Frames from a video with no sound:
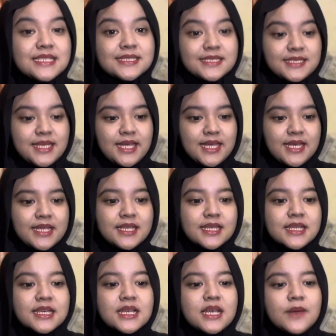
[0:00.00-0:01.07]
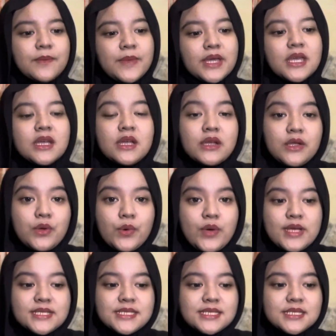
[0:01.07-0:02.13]
Second, making a
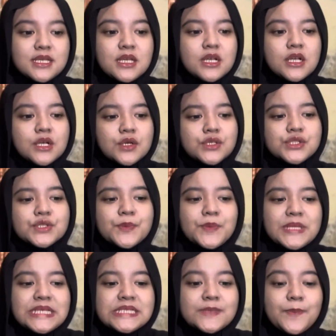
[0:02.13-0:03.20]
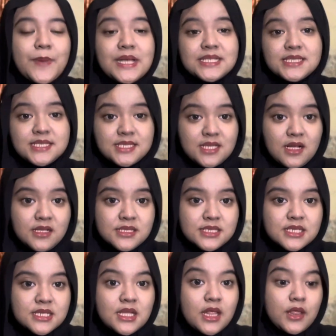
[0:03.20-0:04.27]
request. Could you please pass the salt?
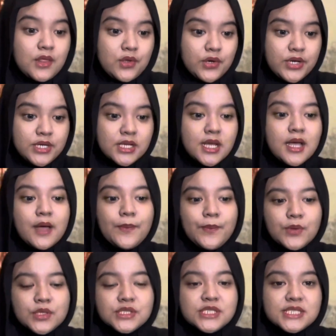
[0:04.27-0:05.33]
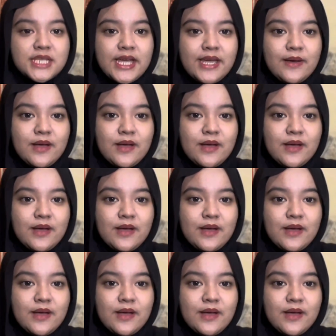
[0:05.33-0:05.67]
Third, apologizing.